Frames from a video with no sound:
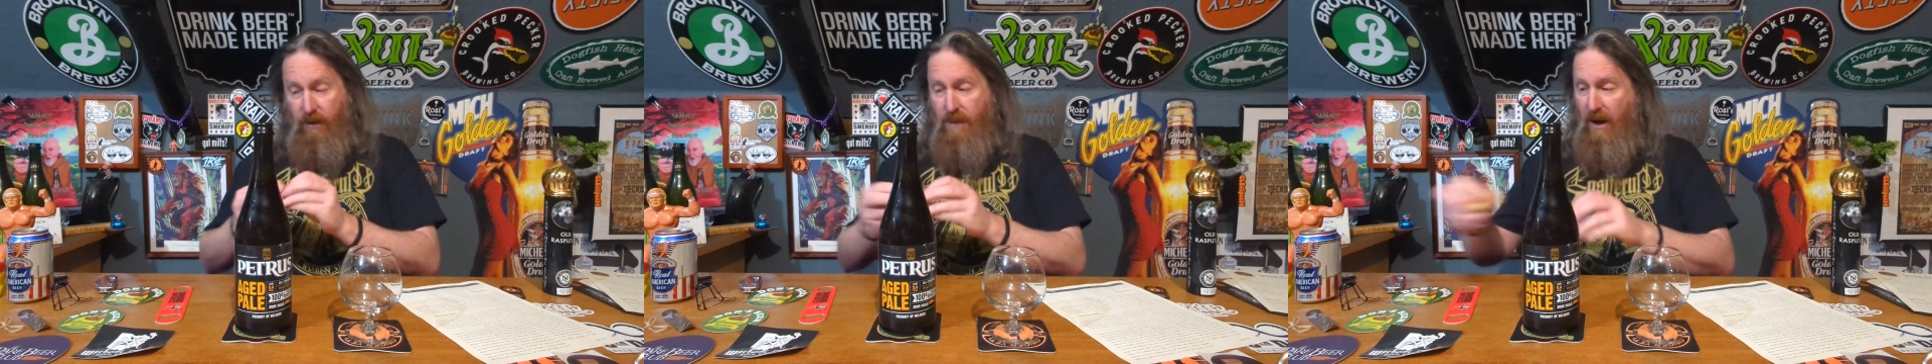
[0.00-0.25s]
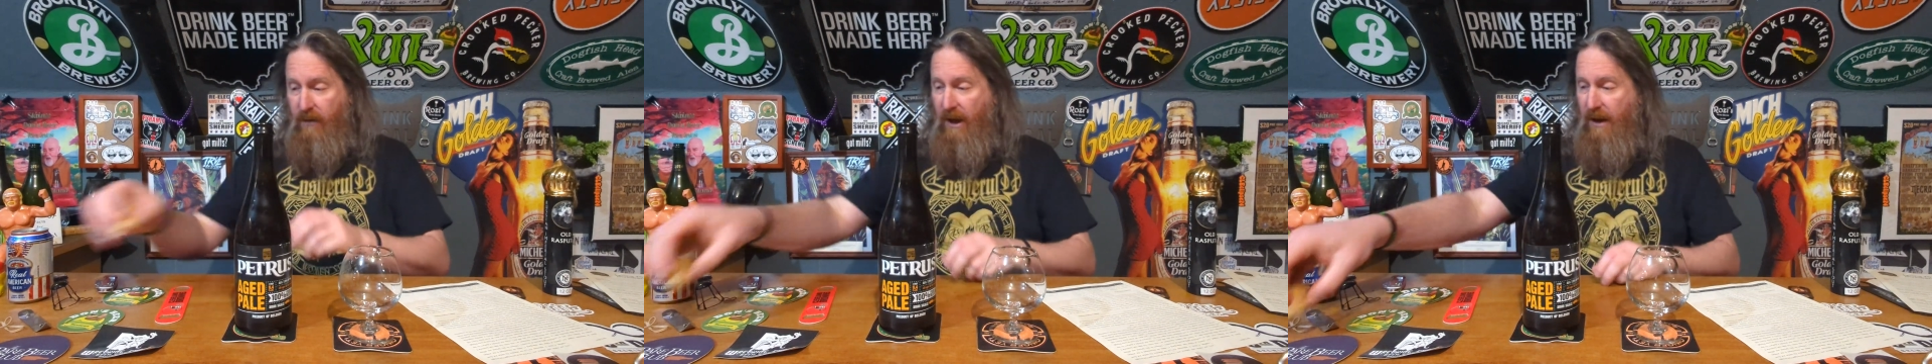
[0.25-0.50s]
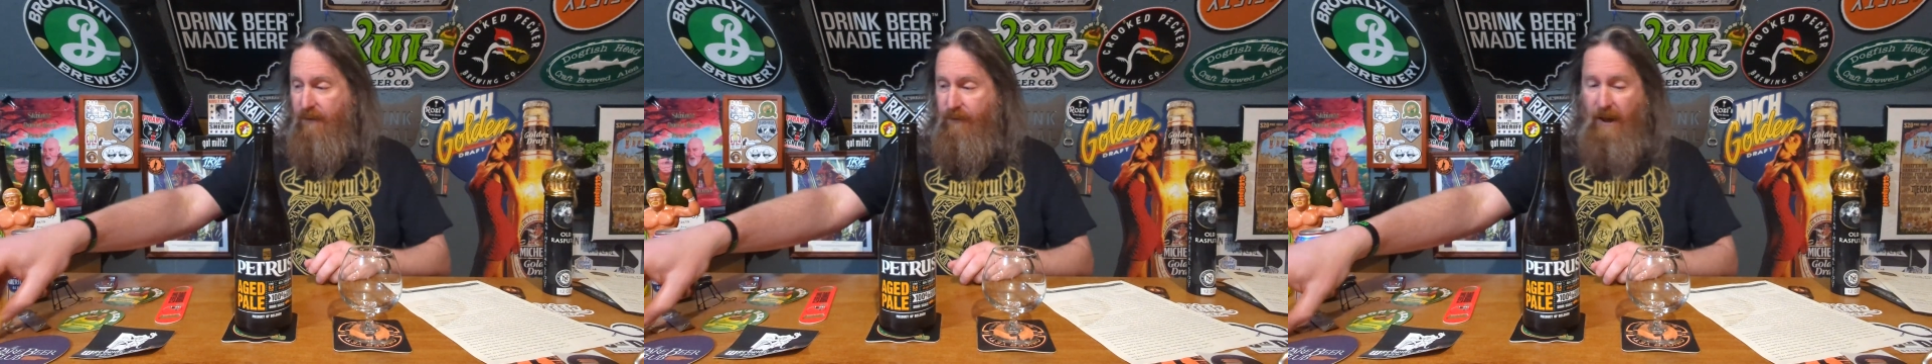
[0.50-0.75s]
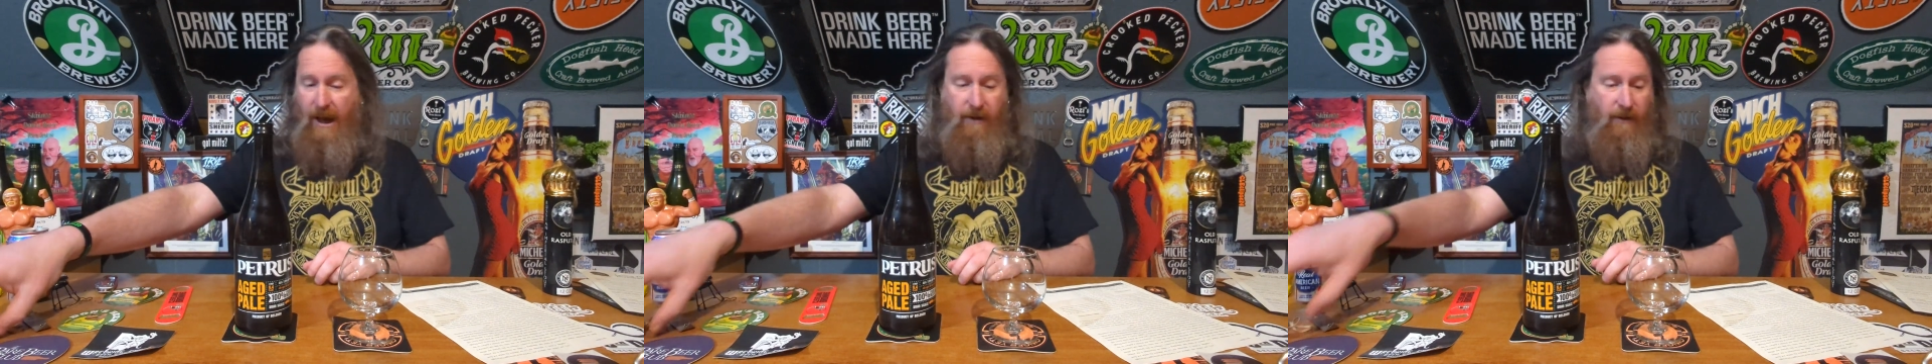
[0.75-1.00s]
smells like a
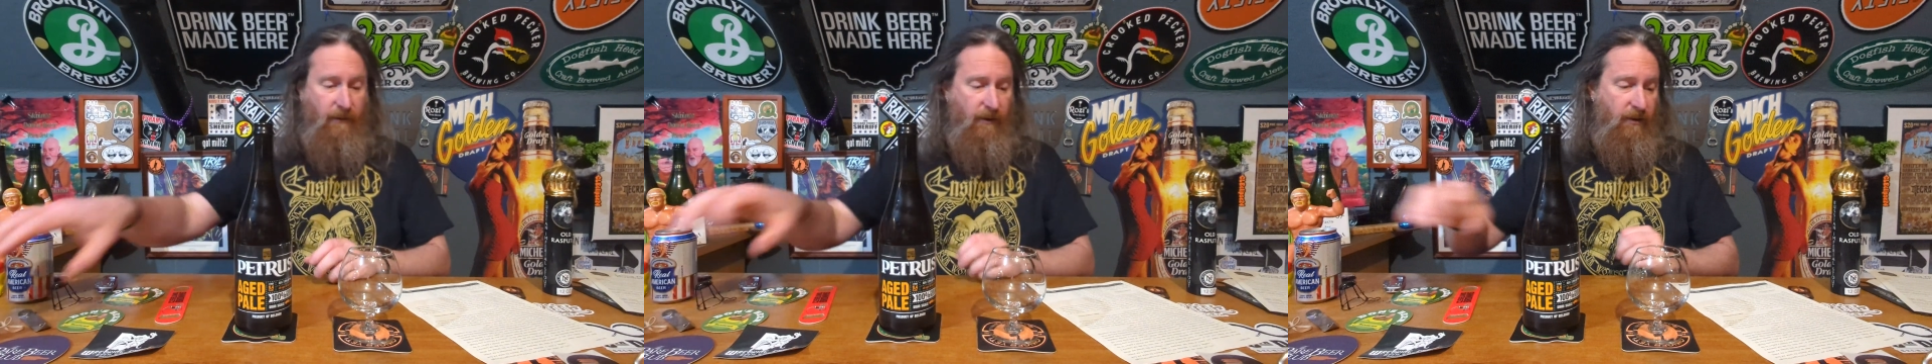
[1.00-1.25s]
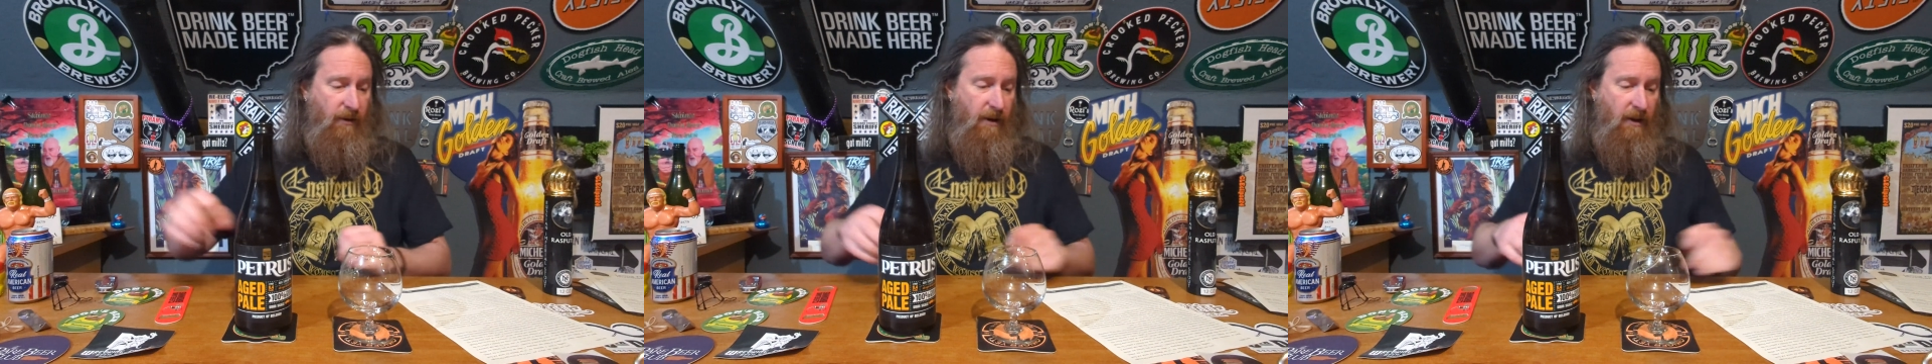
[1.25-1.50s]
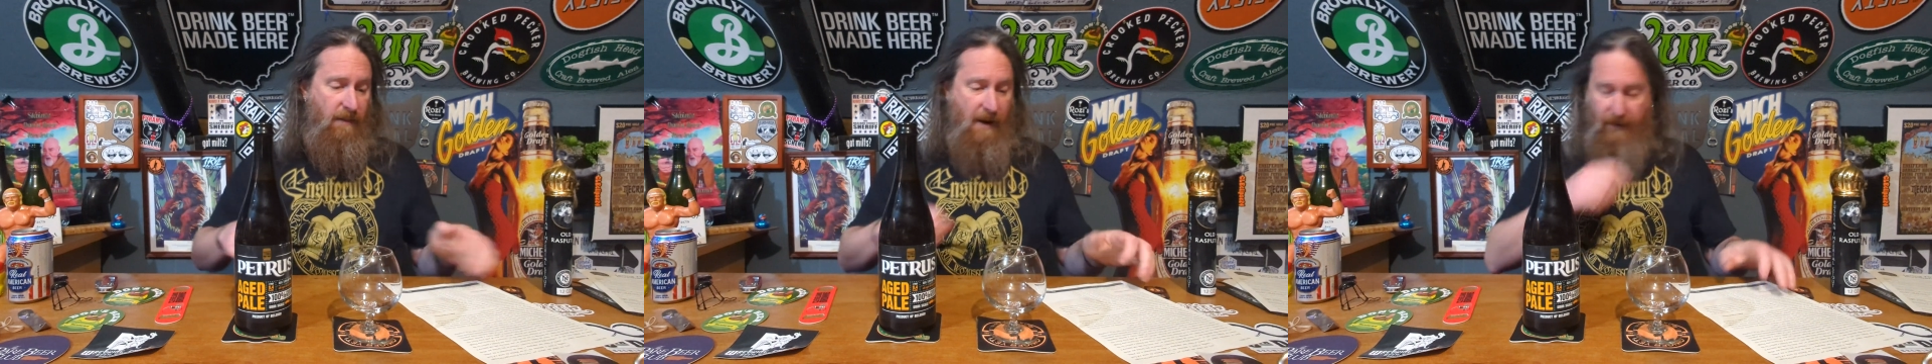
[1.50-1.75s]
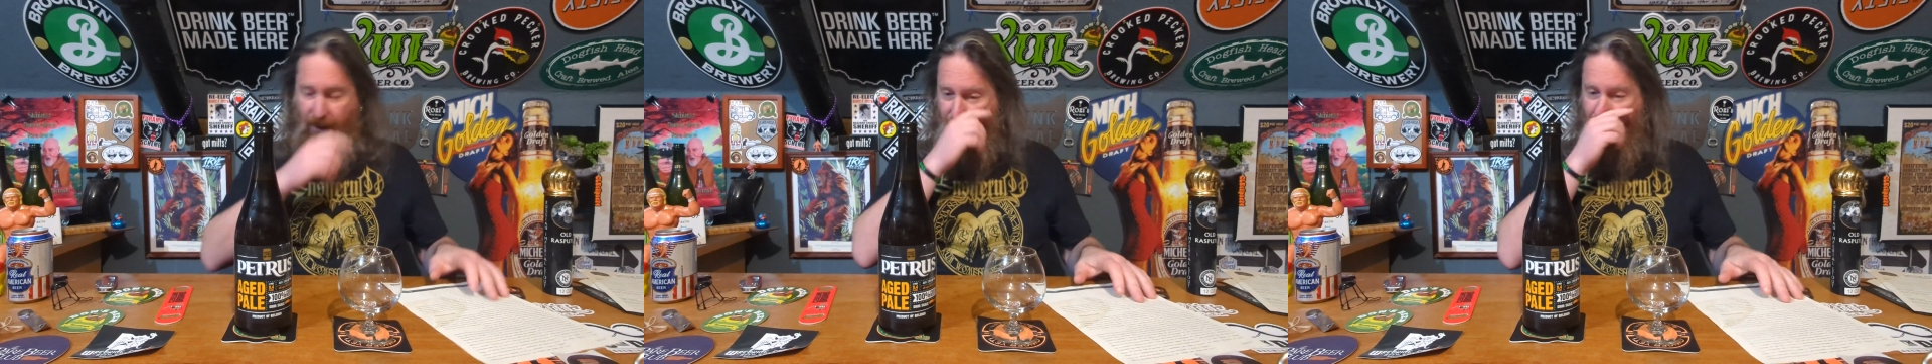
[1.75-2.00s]
Flanders for sure. That
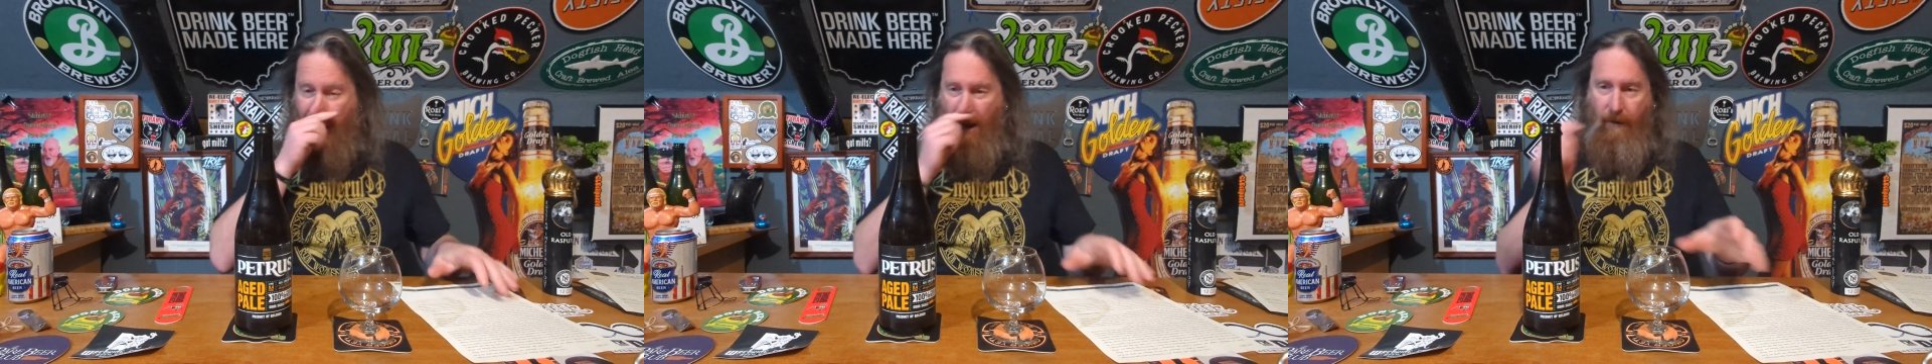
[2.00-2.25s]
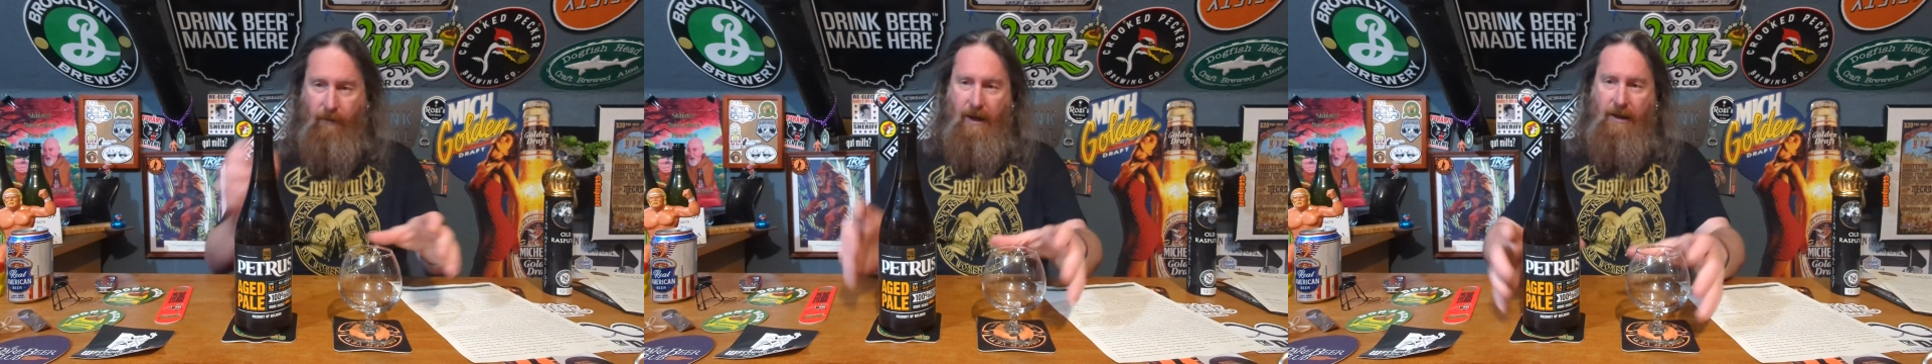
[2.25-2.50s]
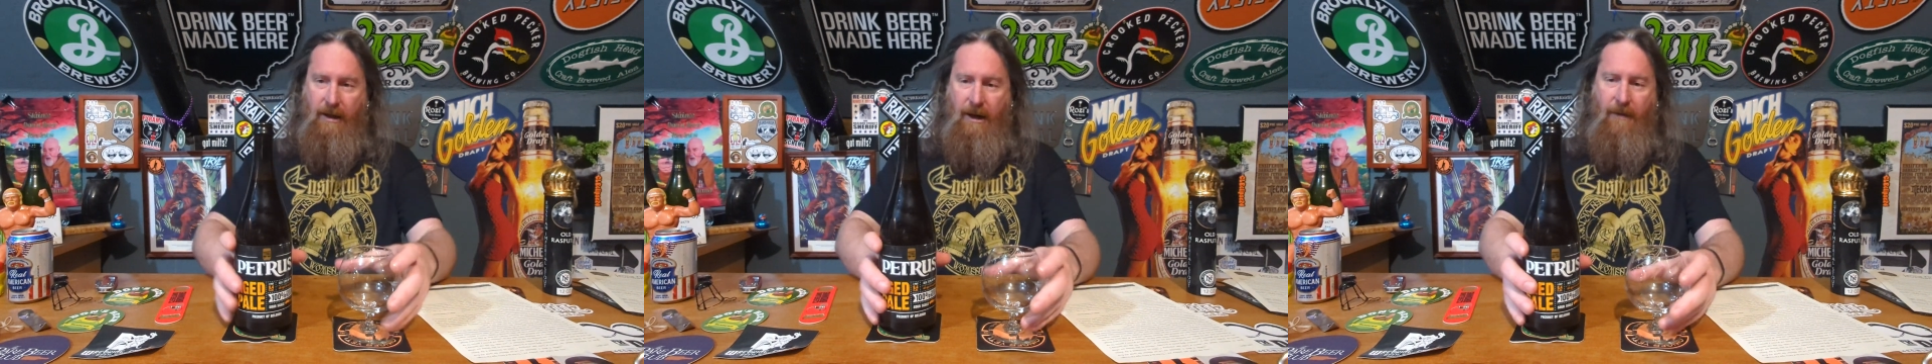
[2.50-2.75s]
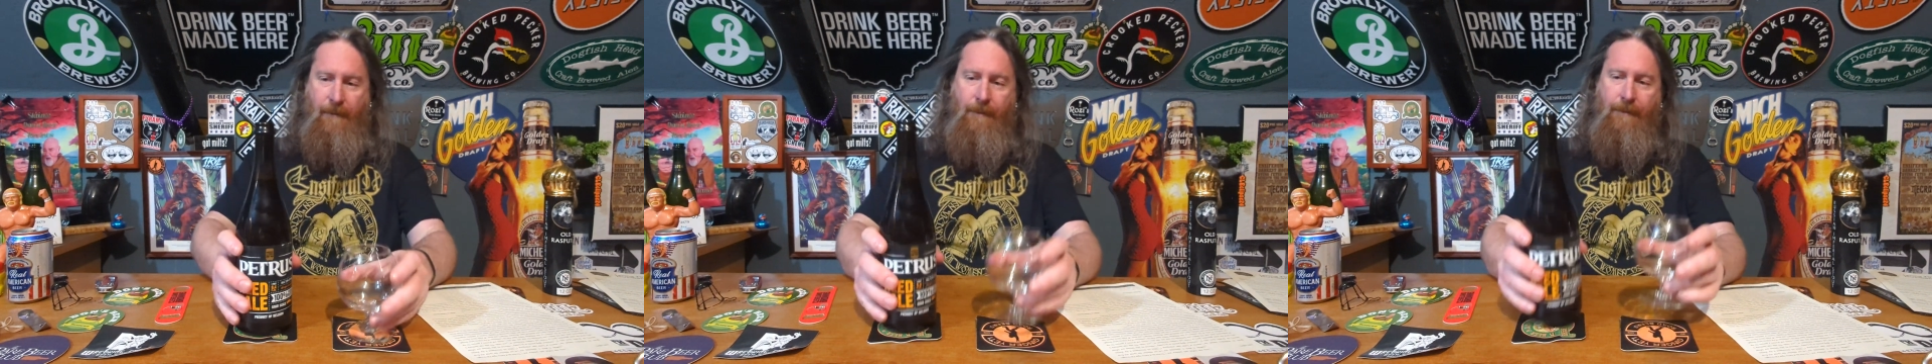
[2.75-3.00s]
smells like a sour right
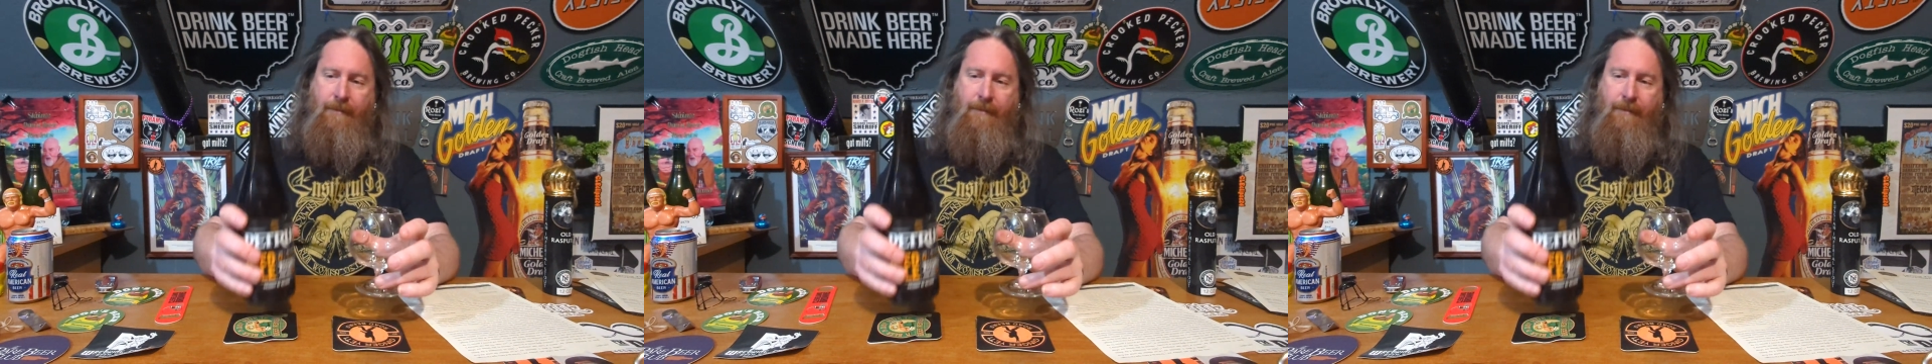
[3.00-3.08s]
there.